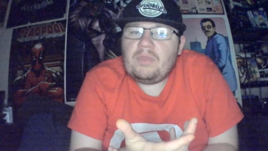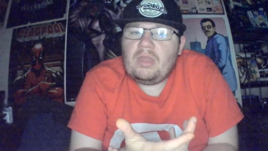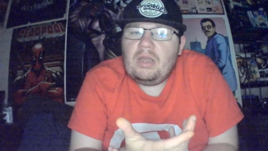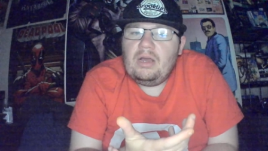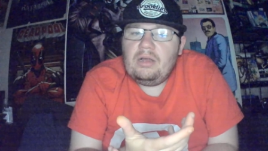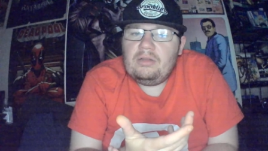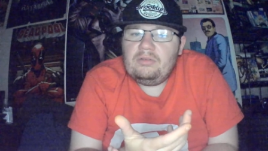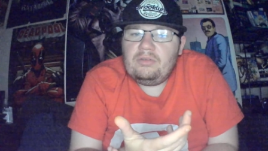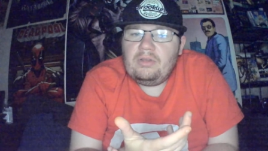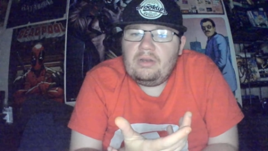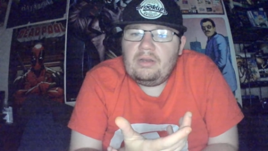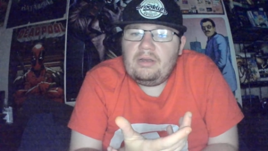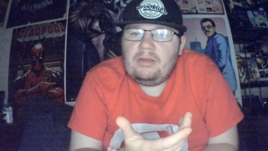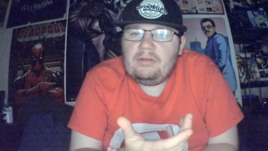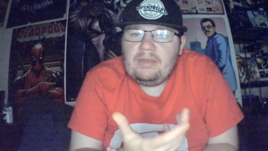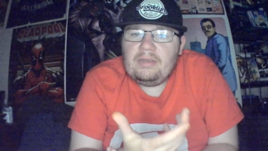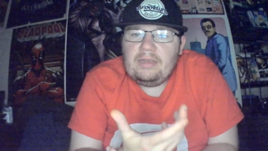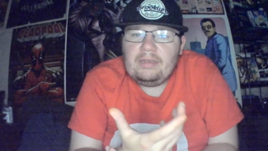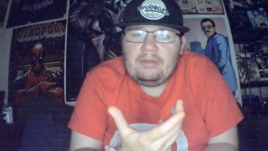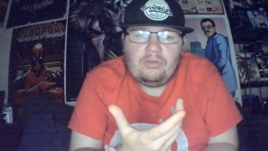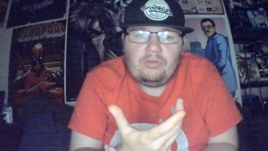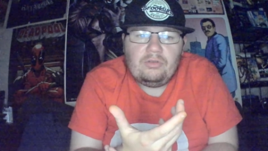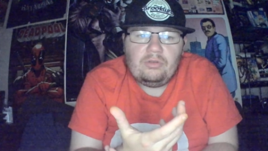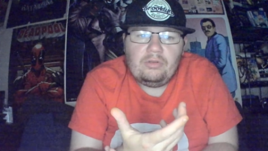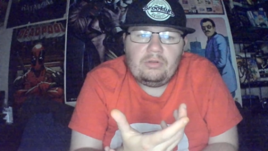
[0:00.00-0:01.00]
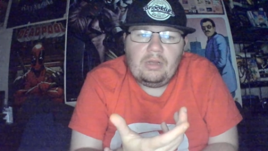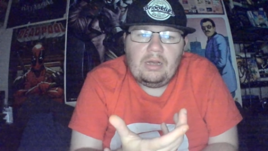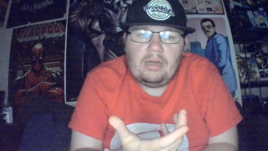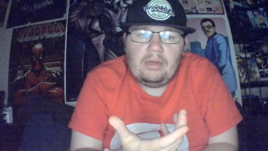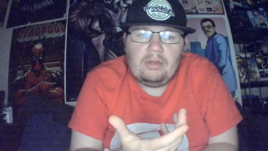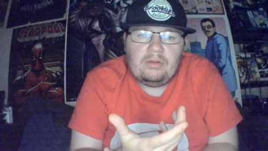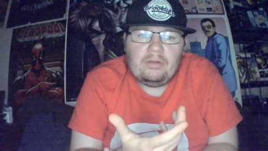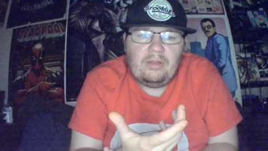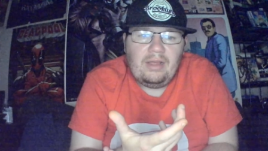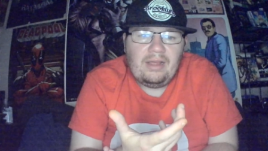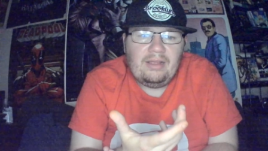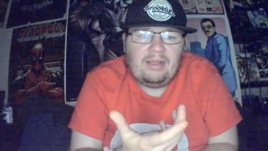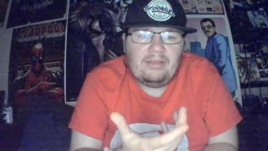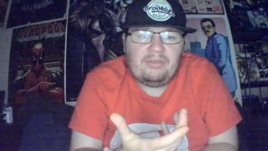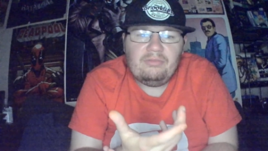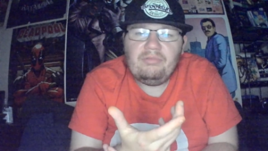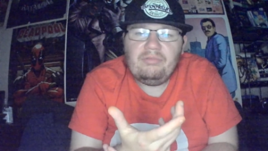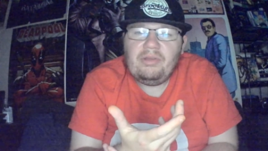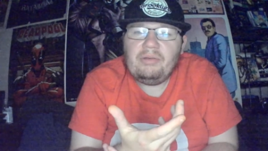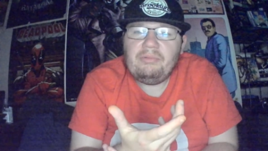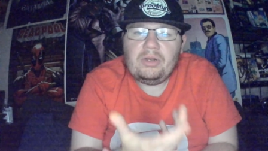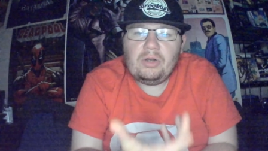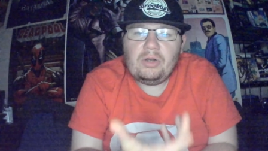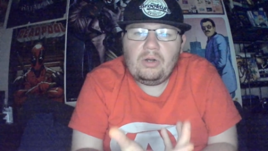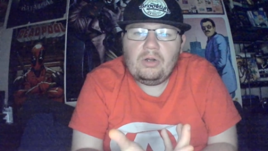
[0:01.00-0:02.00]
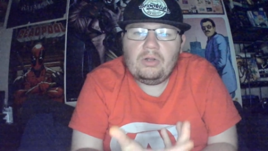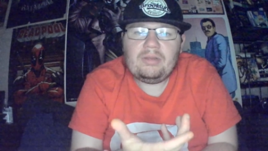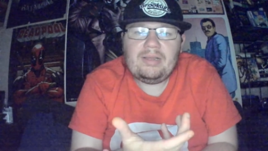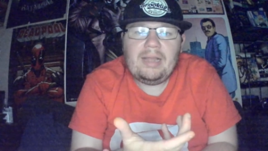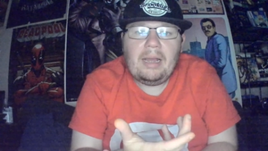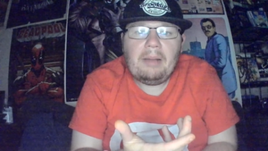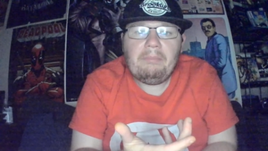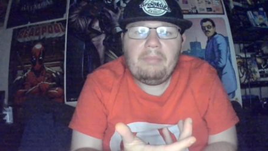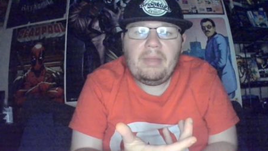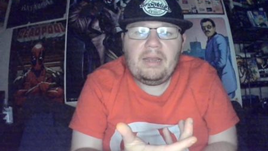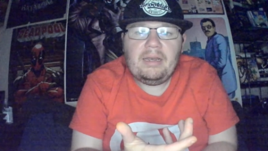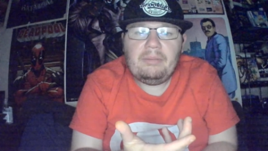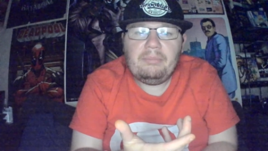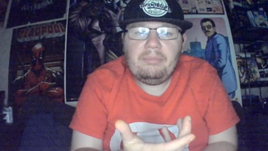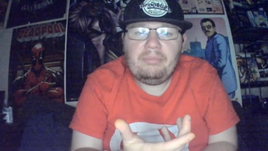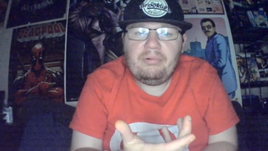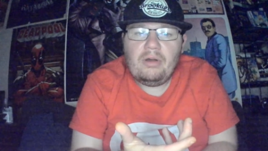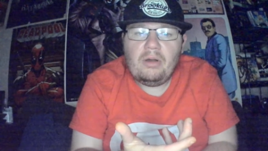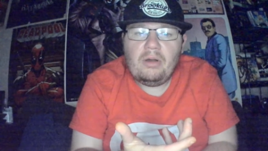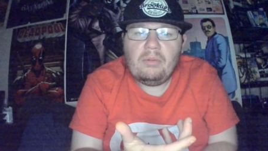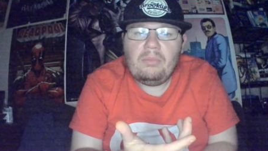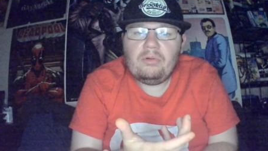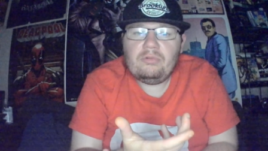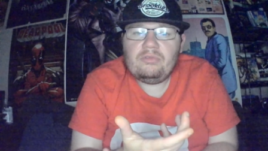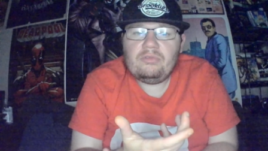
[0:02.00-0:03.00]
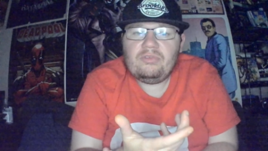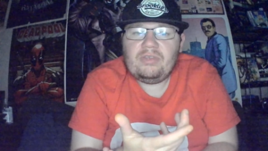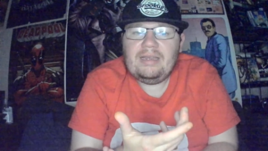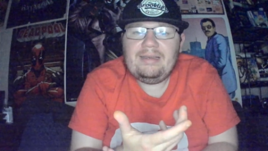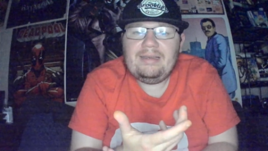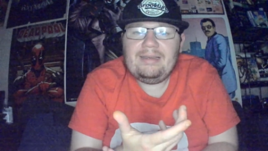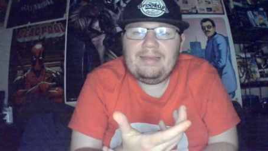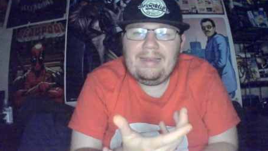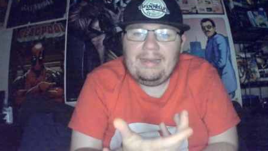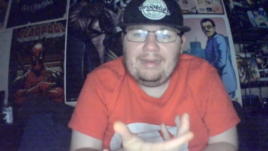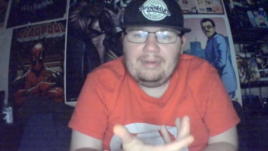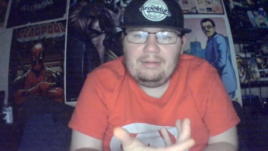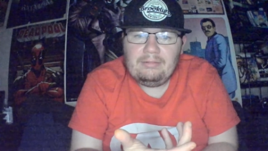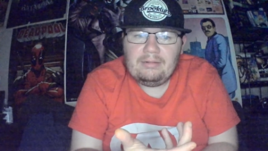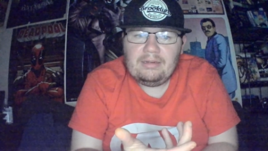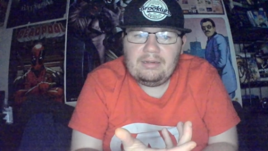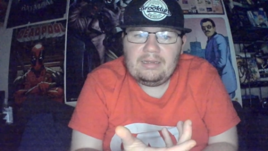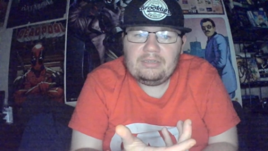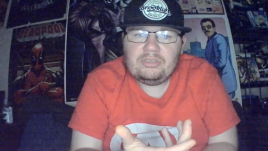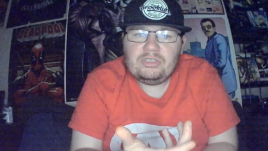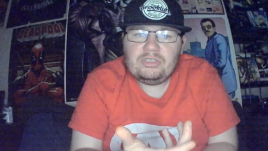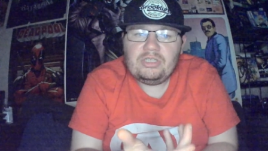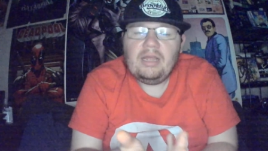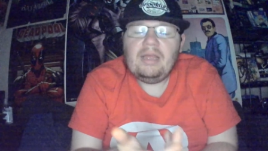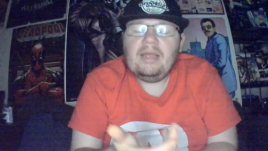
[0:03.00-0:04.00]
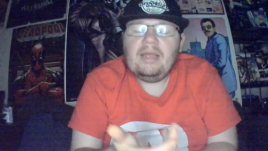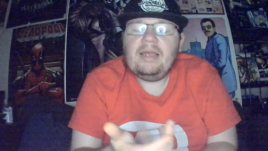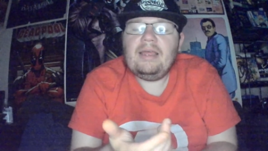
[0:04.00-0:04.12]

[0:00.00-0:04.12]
Andrade hasn't really cut that many promos in English.